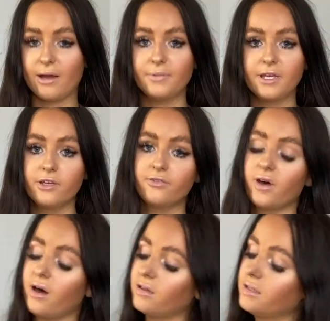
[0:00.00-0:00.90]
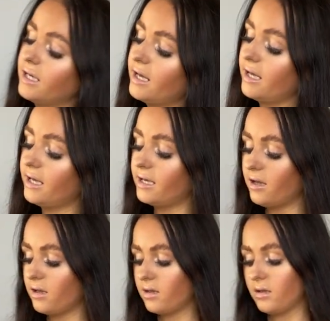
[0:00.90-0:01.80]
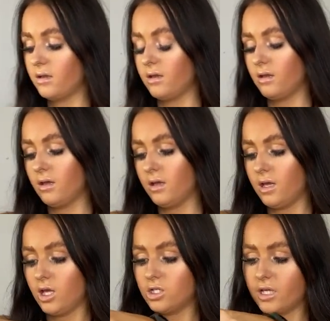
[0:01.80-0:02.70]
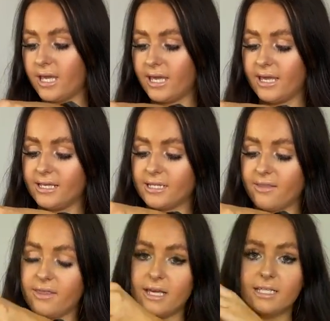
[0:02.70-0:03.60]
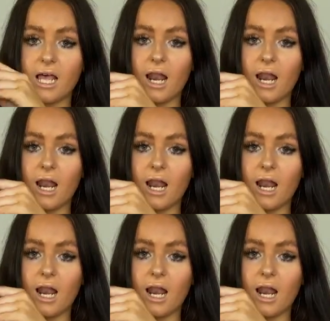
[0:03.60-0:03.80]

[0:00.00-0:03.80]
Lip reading: Ibiza holiday is this